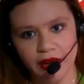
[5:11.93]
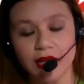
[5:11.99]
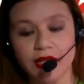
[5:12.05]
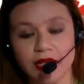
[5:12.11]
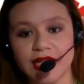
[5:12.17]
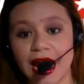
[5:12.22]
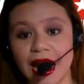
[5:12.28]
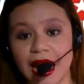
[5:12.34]

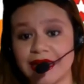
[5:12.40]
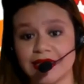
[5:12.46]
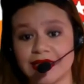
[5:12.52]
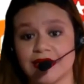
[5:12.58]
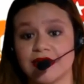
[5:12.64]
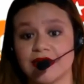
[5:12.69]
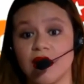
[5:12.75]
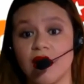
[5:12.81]
taxes
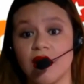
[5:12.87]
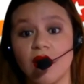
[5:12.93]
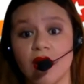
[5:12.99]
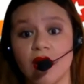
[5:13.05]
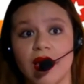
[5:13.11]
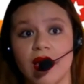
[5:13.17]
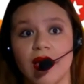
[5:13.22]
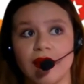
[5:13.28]
on
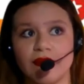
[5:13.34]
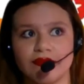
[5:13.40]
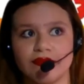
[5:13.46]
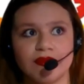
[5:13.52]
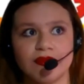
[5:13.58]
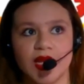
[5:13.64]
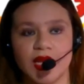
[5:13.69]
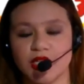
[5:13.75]

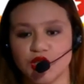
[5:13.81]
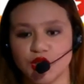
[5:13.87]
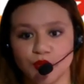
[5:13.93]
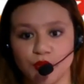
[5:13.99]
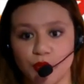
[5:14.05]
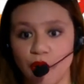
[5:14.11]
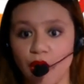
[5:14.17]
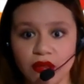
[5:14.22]
each
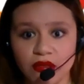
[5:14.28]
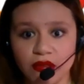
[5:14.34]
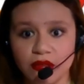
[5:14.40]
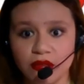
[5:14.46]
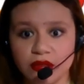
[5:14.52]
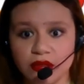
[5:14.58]
product.